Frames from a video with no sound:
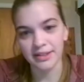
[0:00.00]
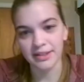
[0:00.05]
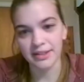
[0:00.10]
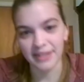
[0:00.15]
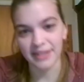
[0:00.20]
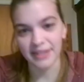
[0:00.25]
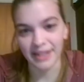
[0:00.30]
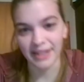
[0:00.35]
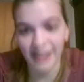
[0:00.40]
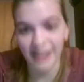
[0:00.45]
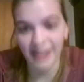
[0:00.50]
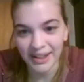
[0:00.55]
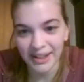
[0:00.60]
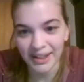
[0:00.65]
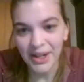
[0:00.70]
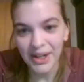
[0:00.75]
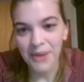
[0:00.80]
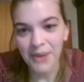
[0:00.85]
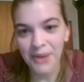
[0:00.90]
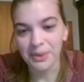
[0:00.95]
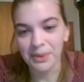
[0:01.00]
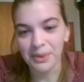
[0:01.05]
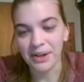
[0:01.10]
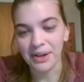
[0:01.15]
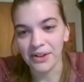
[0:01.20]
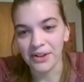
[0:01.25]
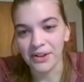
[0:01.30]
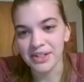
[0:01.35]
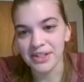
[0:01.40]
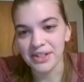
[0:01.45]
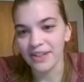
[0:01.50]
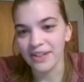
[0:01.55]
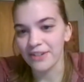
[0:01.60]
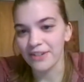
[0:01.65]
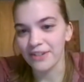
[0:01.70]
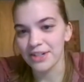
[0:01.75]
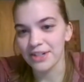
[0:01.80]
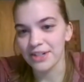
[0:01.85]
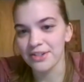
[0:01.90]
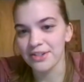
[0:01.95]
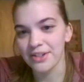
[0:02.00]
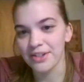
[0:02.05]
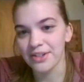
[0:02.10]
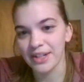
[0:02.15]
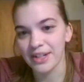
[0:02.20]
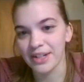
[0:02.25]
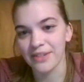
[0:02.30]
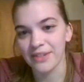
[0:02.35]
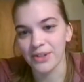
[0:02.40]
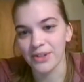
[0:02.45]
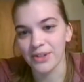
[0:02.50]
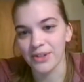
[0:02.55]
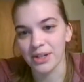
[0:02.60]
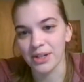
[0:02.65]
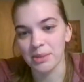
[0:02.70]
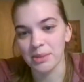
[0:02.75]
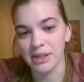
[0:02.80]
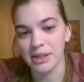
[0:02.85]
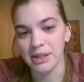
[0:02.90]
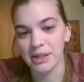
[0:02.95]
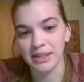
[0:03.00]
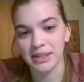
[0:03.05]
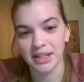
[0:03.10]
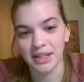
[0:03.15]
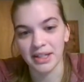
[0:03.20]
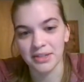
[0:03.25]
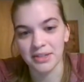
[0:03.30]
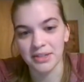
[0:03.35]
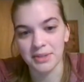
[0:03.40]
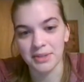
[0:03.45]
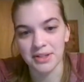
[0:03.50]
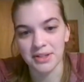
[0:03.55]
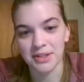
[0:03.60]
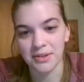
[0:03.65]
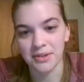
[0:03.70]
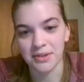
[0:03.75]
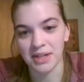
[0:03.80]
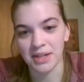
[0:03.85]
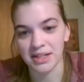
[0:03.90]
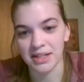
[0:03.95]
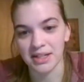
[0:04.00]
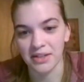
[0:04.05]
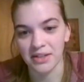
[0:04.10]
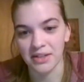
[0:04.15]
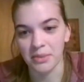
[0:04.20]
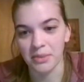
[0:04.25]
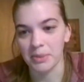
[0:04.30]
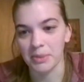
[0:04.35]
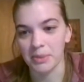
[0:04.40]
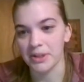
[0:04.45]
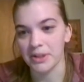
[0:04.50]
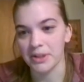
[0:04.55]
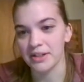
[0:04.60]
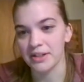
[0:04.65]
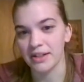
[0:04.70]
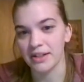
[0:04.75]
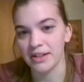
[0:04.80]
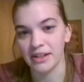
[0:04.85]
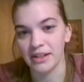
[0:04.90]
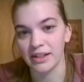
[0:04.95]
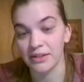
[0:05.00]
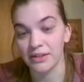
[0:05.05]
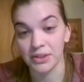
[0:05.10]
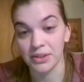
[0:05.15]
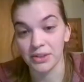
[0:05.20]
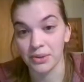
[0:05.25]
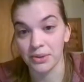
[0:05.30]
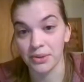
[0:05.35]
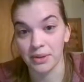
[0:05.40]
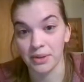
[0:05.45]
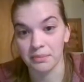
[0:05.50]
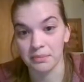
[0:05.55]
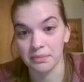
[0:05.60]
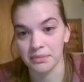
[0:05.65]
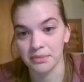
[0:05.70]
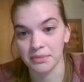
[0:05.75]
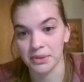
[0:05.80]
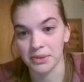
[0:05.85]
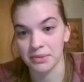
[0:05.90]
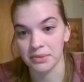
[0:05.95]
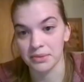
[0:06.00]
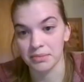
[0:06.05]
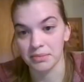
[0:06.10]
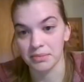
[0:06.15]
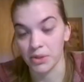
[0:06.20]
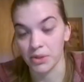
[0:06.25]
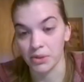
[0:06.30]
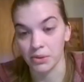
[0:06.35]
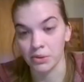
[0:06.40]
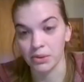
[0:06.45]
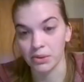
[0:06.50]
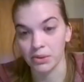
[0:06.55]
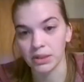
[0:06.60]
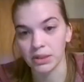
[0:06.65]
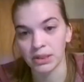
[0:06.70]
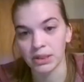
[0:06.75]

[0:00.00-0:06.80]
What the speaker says: see what all the TIE fighters look like, if they're going to be like the X-Wings and you can't tell them apart. I never know who's who.